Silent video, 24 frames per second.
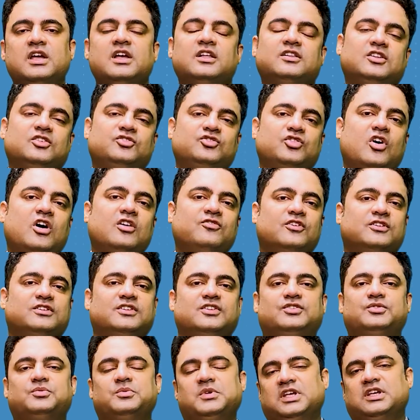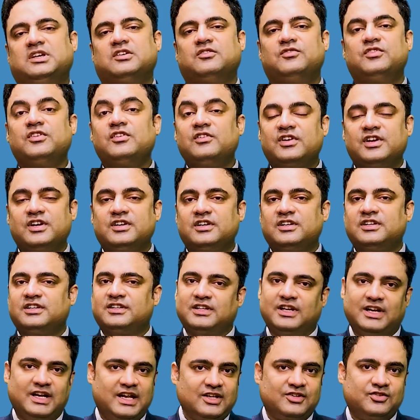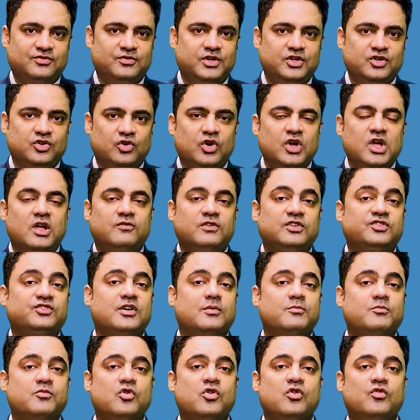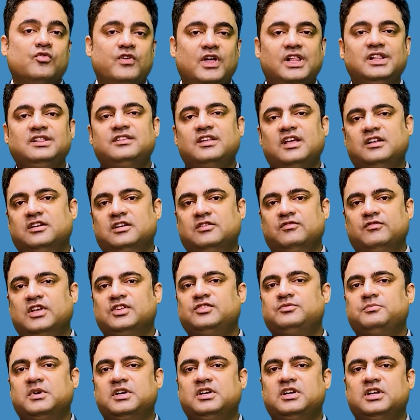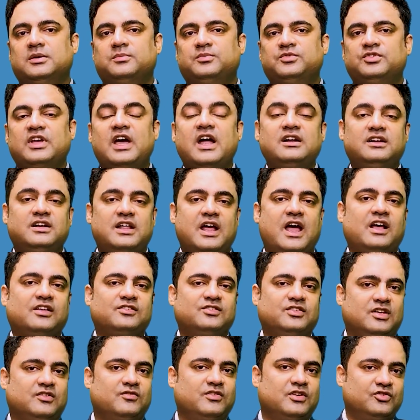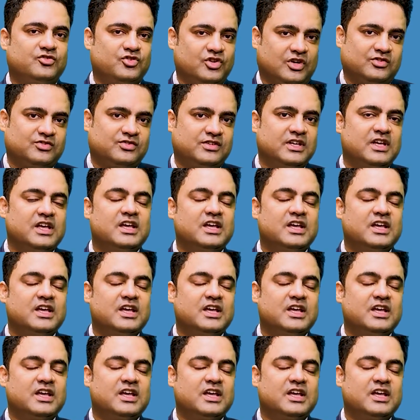That's all for this week. We'll return in the next video with some more wealth and investment tips and tax saving tricks.